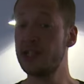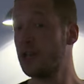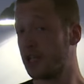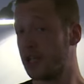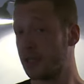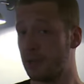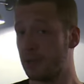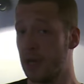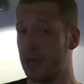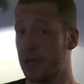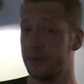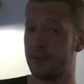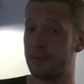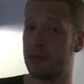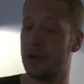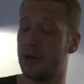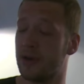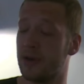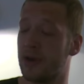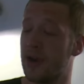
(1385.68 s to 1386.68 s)
diploma
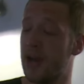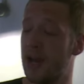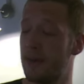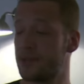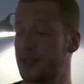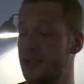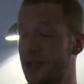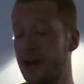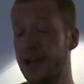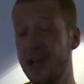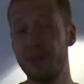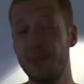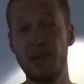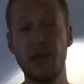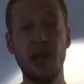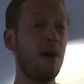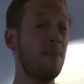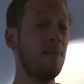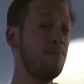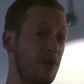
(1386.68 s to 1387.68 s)
programs are going to be our
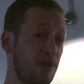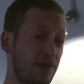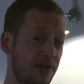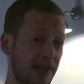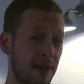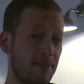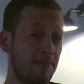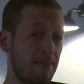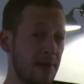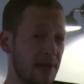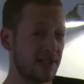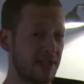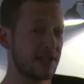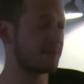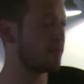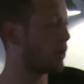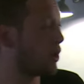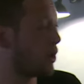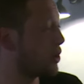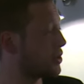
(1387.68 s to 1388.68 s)
music business
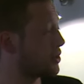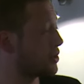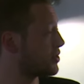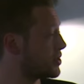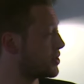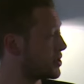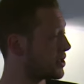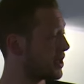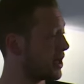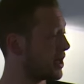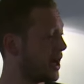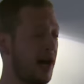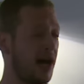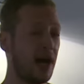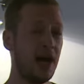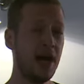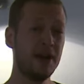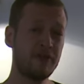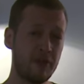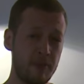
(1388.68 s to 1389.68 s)
modules. Uh,
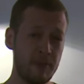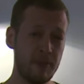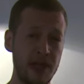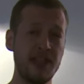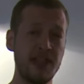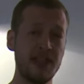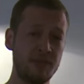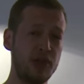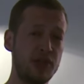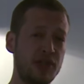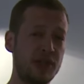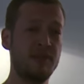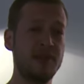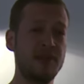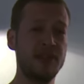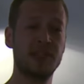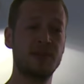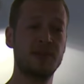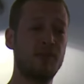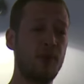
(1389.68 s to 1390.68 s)
and for me, these music business
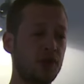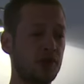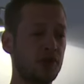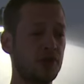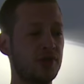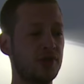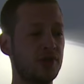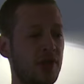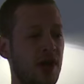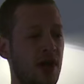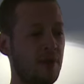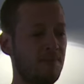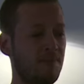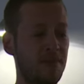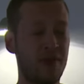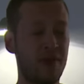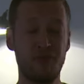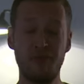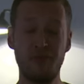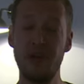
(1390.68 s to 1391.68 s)
modules are, are
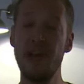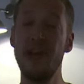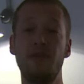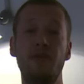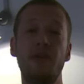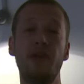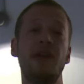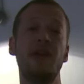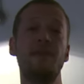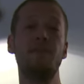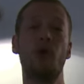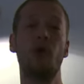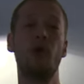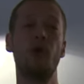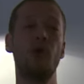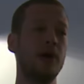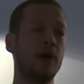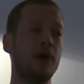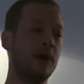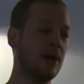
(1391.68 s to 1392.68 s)
really, really
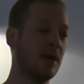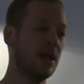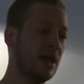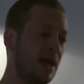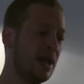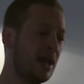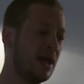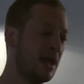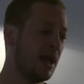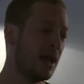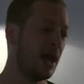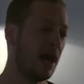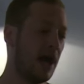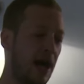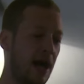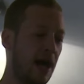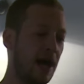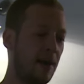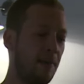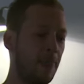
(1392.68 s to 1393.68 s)
important
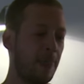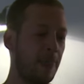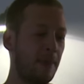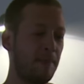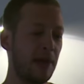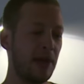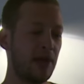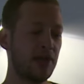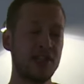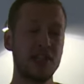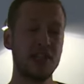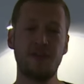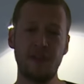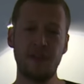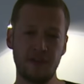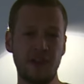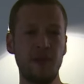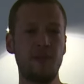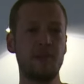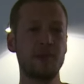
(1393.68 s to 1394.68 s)
um, because it's fifty
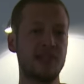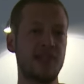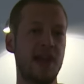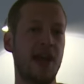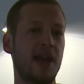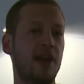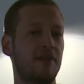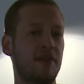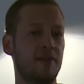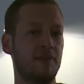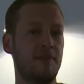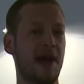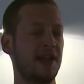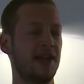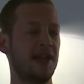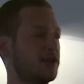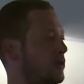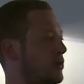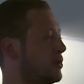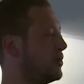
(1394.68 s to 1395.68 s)
percent of the battle
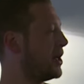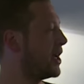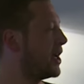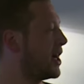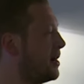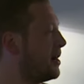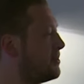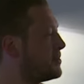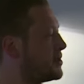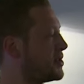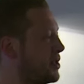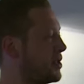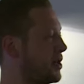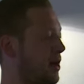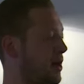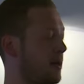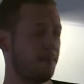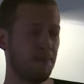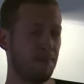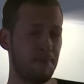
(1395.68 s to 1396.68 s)
when it comes to
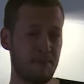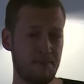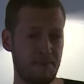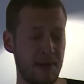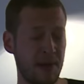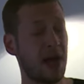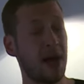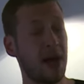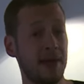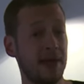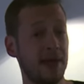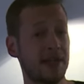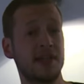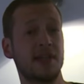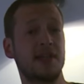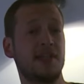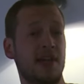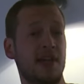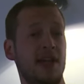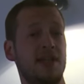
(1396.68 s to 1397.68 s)
becoming
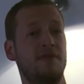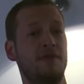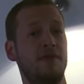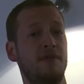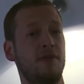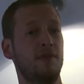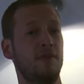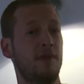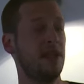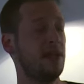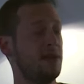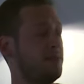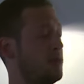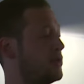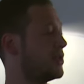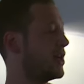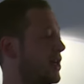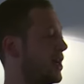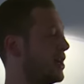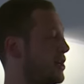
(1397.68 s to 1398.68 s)
successful in the music
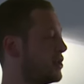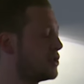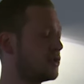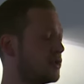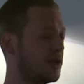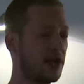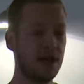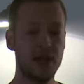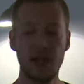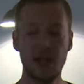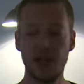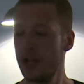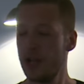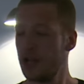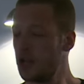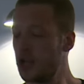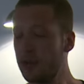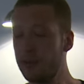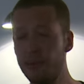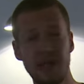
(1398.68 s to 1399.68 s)
industry. You
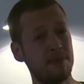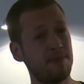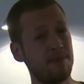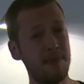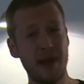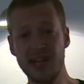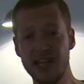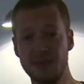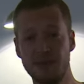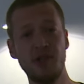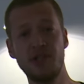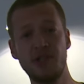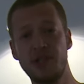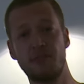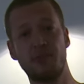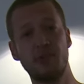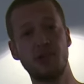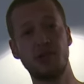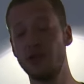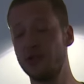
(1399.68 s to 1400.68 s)
can be the best music
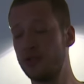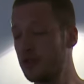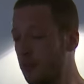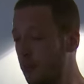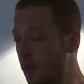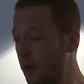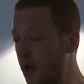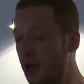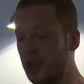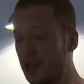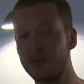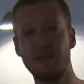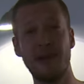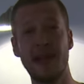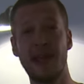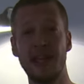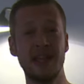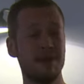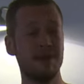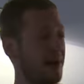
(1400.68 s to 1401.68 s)
producer in the world, making
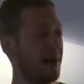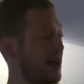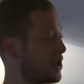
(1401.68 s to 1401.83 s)
the best